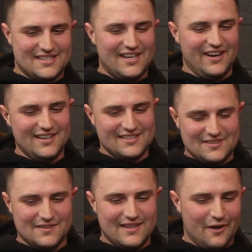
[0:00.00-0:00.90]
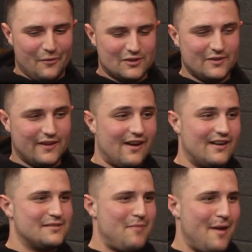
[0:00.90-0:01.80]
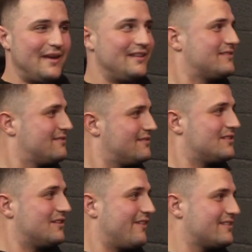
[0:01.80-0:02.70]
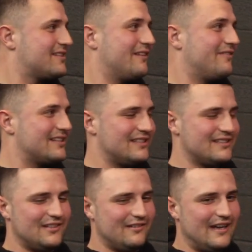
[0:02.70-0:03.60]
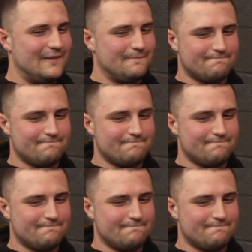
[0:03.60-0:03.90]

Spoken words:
Another serious dude that works really hard is Pepe Tanavasa. So